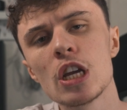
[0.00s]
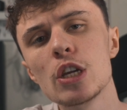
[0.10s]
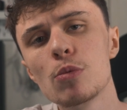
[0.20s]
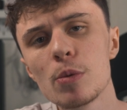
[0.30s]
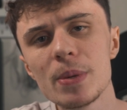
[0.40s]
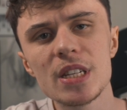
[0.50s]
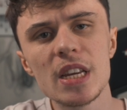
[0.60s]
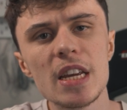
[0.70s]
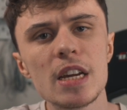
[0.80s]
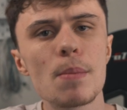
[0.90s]
you will be
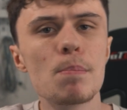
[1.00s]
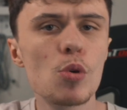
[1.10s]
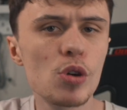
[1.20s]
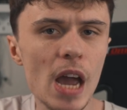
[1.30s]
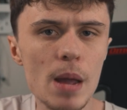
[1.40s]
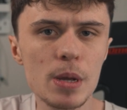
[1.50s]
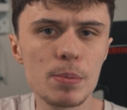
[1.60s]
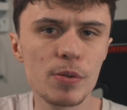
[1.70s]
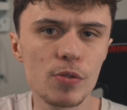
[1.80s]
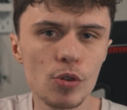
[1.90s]
seeing more gaming
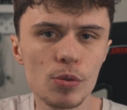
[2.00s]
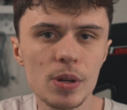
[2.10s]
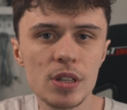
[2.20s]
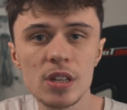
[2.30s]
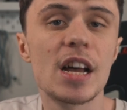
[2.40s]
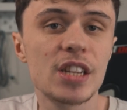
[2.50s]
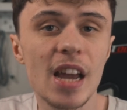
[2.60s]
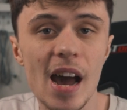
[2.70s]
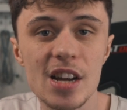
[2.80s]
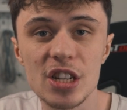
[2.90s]
performance as
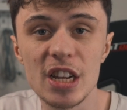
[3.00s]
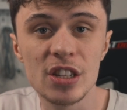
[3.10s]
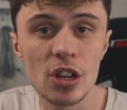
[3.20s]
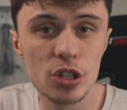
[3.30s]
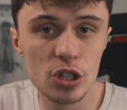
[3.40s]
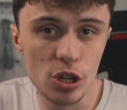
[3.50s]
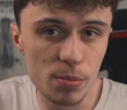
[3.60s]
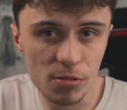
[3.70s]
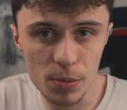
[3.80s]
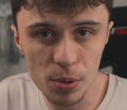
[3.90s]
cache is
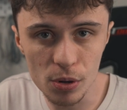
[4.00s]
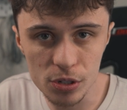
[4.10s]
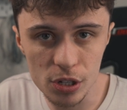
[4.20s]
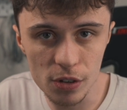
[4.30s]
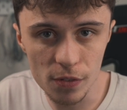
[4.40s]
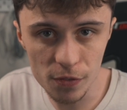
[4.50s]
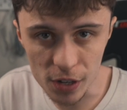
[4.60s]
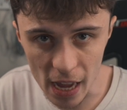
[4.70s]
super important for